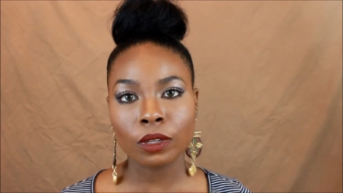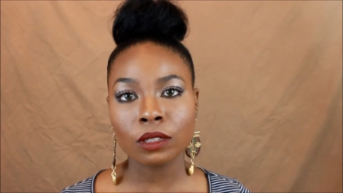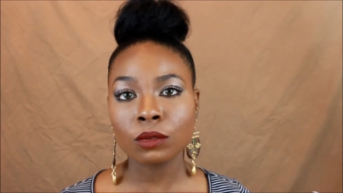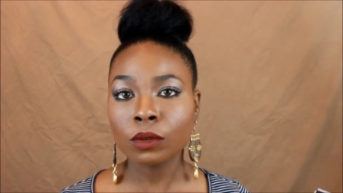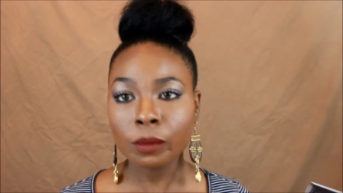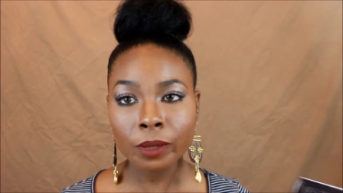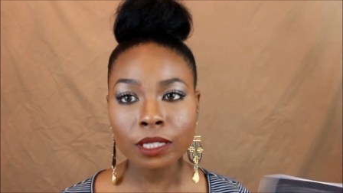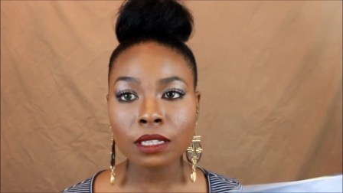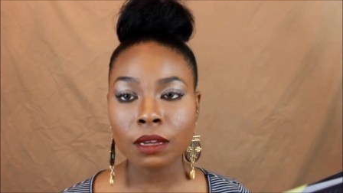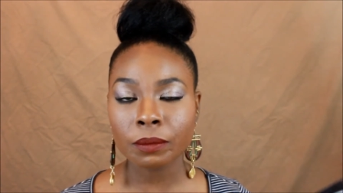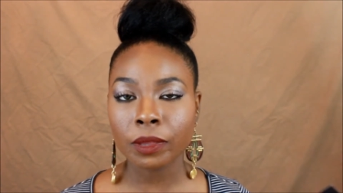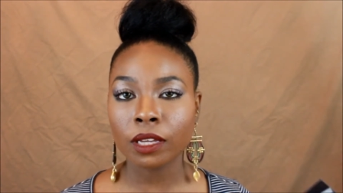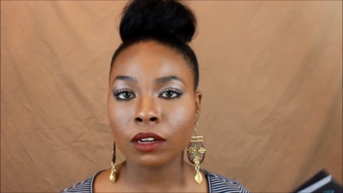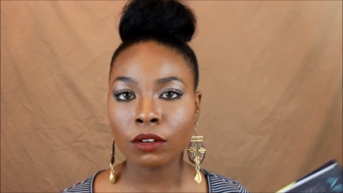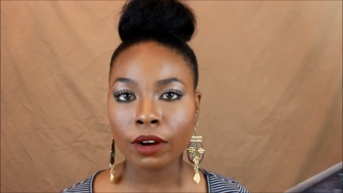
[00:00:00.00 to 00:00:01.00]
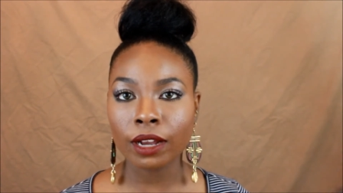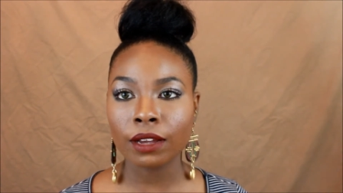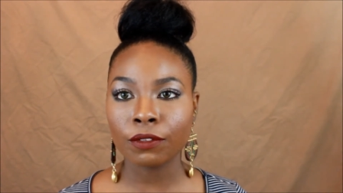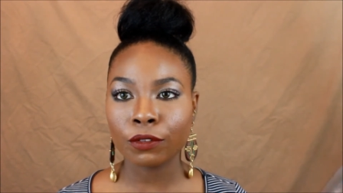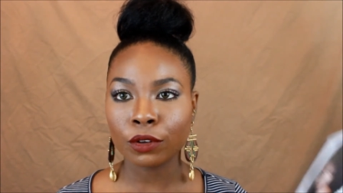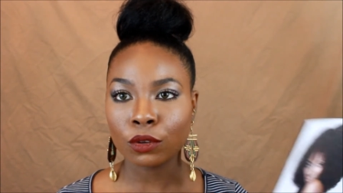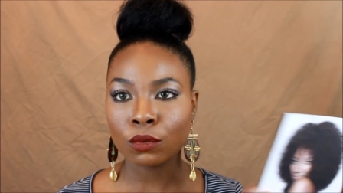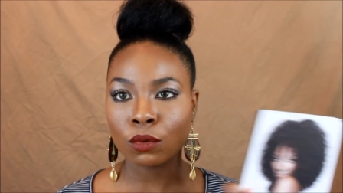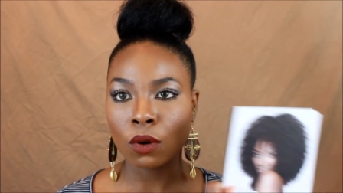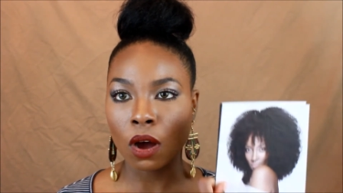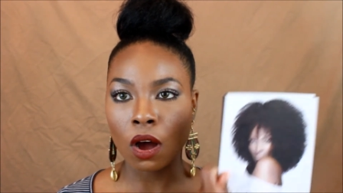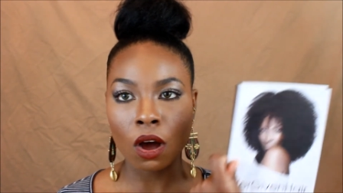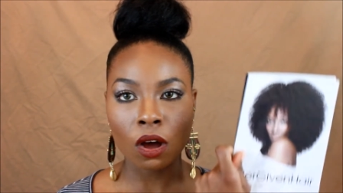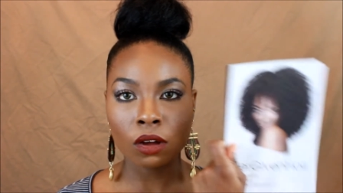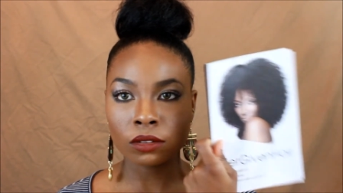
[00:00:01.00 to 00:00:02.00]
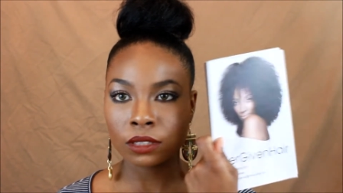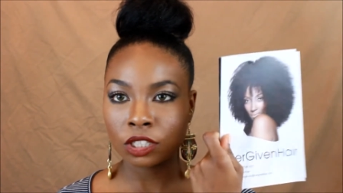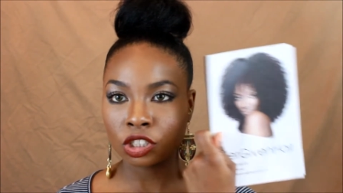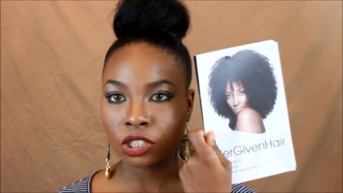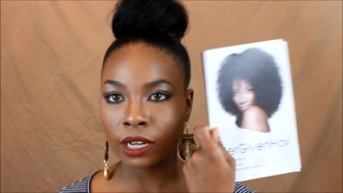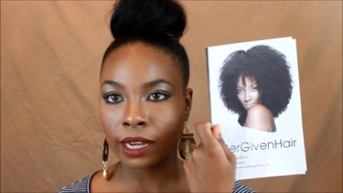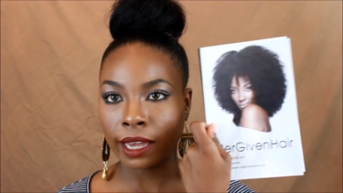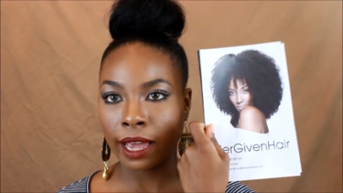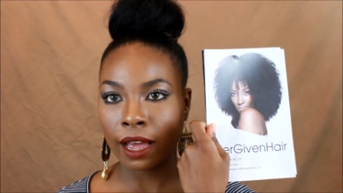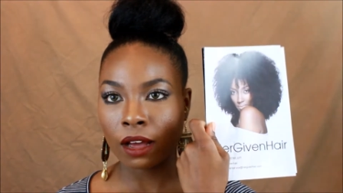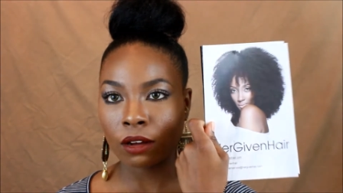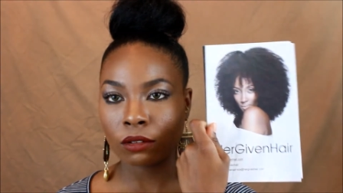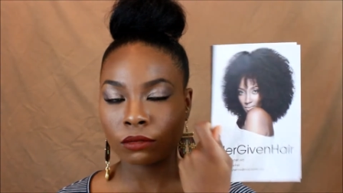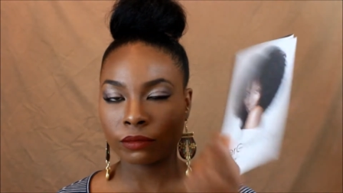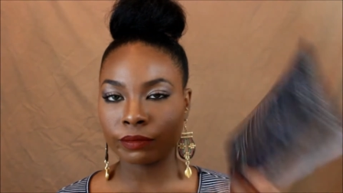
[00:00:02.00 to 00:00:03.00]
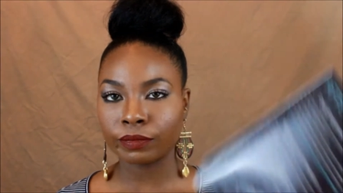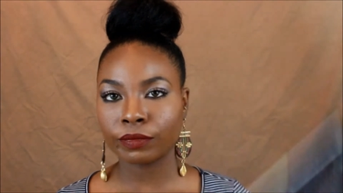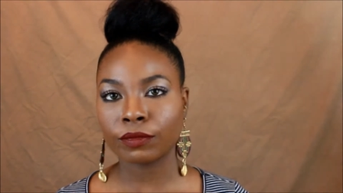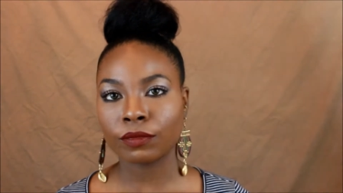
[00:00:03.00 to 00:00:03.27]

this will be something great for you all to check out.